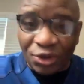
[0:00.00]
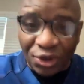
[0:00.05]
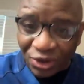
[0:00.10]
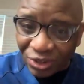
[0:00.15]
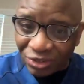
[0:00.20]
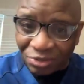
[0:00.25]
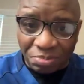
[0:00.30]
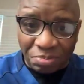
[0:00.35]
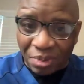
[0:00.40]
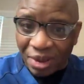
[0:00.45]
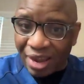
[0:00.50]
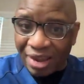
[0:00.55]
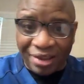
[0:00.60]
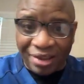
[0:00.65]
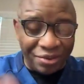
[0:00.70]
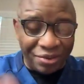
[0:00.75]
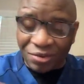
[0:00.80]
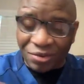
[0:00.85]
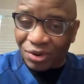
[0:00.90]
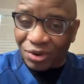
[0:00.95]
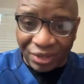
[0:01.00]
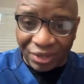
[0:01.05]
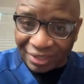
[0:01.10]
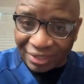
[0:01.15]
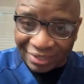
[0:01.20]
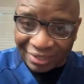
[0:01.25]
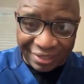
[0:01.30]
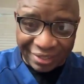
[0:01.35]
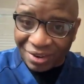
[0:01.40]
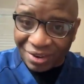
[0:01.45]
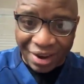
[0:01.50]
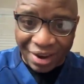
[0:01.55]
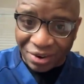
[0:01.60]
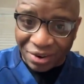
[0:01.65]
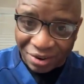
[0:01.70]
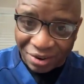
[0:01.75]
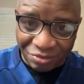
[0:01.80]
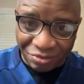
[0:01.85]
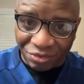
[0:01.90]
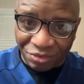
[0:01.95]
you don't pay. You are
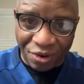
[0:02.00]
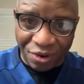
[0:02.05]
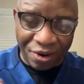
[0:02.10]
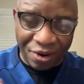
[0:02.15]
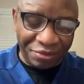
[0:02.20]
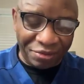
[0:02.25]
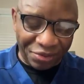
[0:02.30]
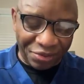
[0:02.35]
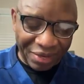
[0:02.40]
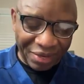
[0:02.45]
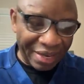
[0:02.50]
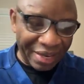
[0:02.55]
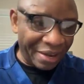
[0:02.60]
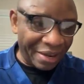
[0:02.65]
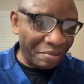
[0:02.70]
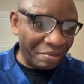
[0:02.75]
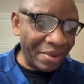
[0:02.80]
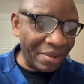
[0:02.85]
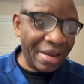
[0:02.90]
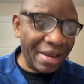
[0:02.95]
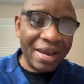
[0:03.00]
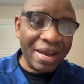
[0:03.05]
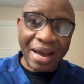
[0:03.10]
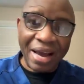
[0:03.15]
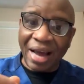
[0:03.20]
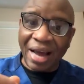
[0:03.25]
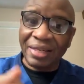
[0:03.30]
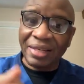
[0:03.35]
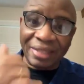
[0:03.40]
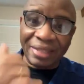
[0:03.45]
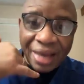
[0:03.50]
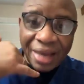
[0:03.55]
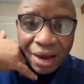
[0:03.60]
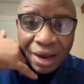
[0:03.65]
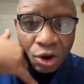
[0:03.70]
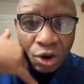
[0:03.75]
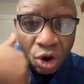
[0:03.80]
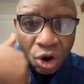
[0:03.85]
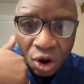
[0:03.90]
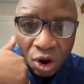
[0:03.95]
not involved with them. And they
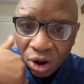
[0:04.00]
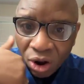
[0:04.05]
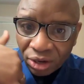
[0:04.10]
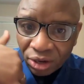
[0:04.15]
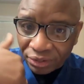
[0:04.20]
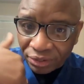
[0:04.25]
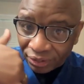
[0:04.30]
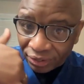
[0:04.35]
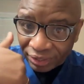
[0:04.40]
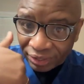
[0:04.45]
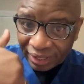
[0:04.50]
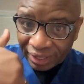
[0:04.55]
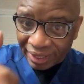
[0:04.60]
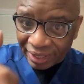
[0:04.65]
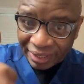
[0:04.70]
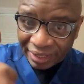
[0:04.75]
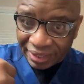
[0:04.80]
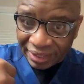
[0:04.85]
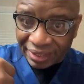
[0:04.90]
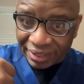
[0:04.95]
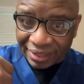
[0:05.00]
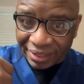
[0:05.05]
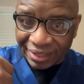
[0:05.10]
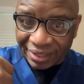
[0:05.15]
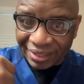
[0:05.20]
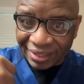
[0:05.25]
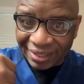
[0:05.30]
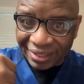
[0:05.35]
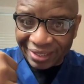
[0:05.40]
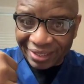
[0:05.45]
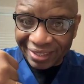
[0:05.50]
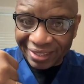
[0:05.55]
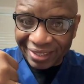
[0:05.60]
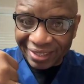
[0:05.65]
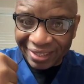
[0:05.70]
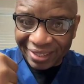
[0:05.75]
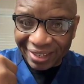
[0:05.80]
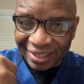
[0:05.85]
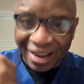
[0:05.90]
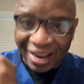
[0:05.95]
call your leads
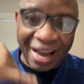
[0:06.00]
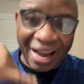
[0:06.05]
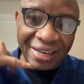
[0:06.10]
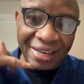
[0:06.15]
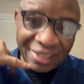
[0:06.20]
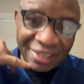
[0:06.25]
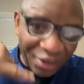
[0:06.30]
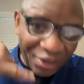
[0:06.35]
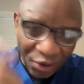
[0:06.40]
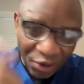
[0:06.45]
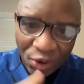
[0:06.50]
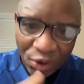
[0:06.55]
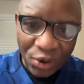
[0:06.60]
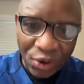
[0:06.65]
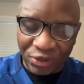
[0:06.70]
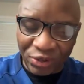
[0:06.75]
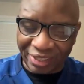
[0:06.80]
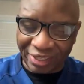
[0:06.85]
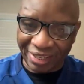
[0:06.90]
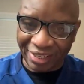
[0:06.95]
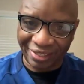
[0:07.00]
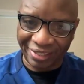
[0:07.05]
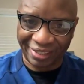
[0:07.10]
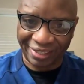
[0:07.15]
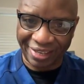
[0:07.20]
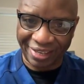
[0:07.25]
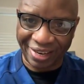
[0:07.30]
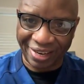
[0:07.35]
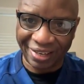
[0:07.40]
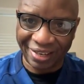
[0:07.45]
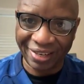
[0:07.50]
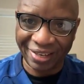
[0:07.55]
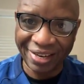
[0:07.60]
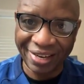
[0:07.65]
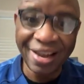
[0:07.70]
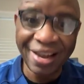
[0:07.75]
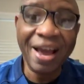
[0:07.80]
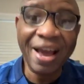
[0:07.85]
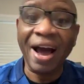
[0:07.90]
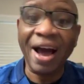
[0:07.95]
and close the sale.
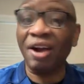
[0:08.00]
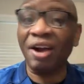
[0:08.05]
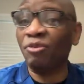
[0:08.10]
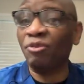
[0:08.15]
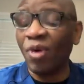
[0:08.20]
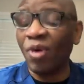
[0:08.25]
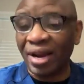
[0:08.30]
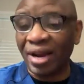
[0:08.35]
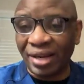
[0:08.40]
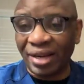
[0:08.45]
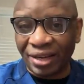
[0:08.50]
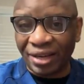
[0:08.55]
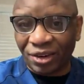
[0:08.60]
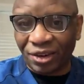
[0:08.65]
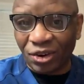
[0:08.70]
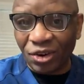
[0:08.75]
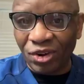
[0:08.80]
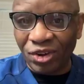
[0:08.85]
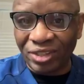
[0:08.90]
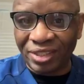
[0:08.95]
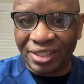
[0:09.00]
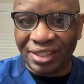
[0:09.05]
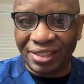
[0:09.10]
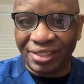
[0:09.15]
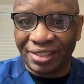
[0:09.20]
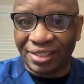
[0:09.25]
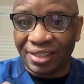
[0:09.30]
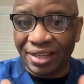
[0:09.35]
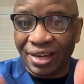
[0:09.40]
And when they close the